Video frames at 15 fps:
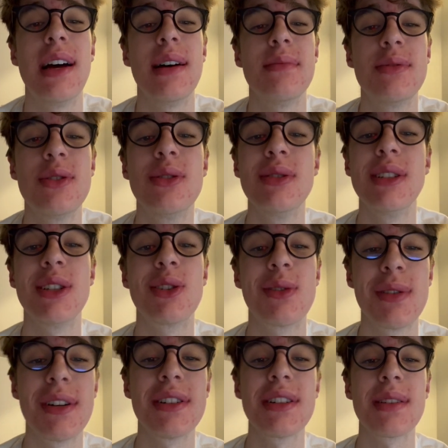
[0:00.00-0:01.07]
absolutely
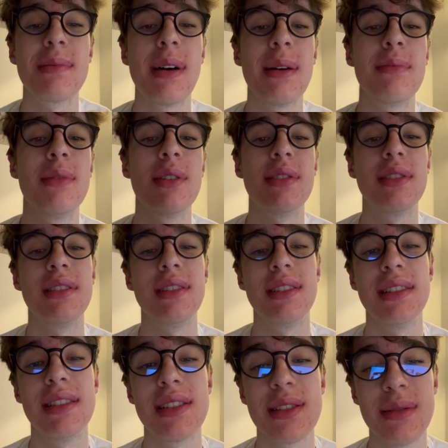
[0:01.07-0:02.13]
crushing my brother
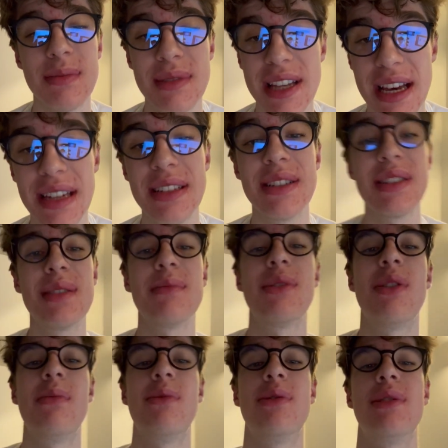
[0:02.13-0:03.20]
in some tennis
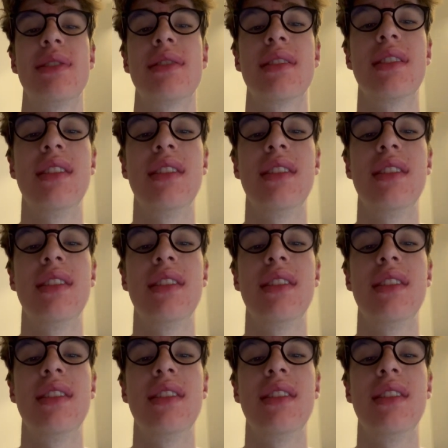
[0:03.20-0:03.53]
tomorrow morning.